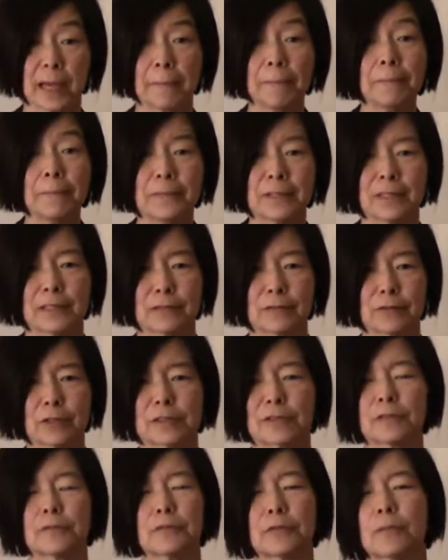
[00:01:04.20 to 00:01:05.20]
p.m. in
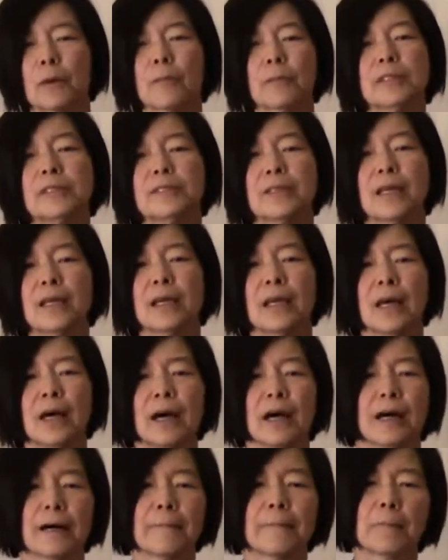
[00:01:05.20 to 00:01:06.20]
just a few moments,
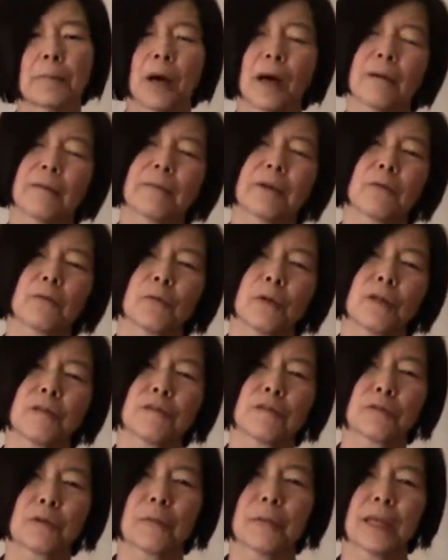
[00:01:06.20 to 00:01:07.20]
I'll be
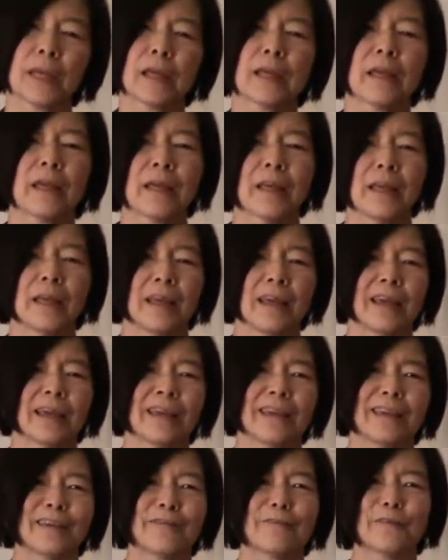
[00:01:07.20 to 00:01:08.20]
restreaming
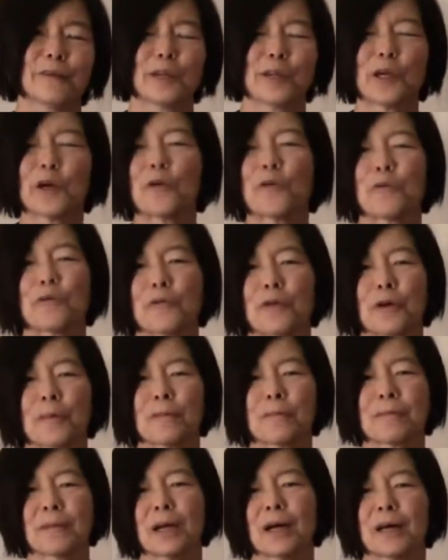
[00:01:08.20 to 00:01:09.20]
a video
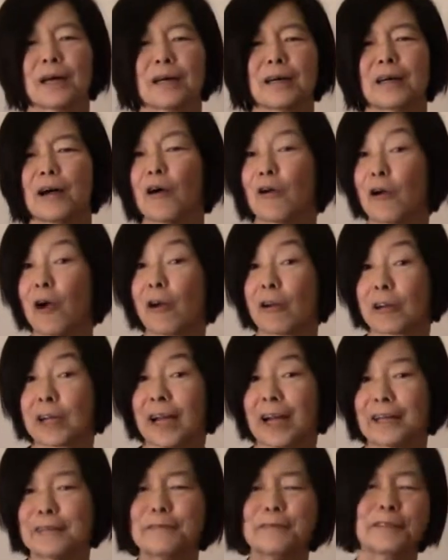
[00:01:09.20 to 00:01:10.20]
from our
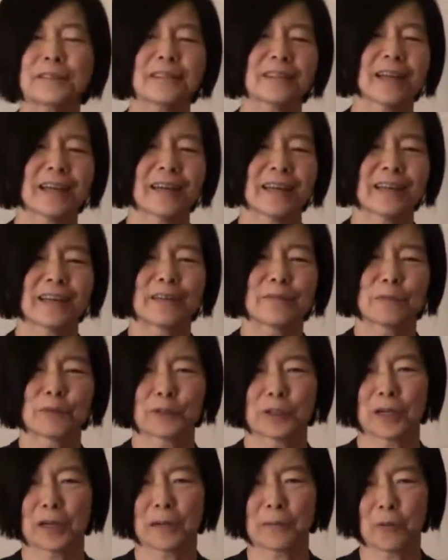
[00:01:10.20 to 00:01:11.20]
archives.
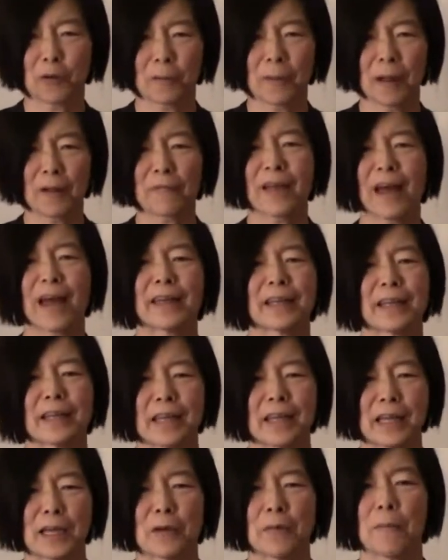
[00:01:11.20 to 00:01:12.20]
We'll talk more about that
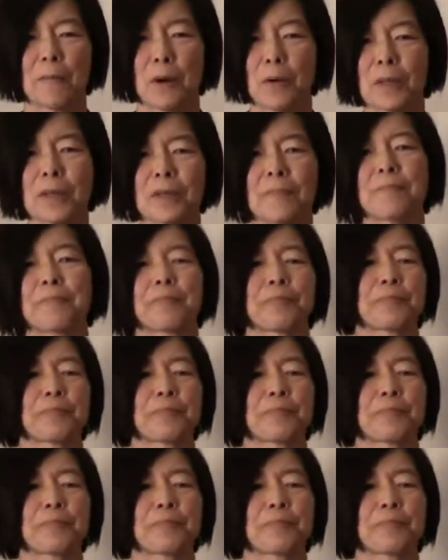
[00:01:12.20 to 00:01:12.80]
in a moment.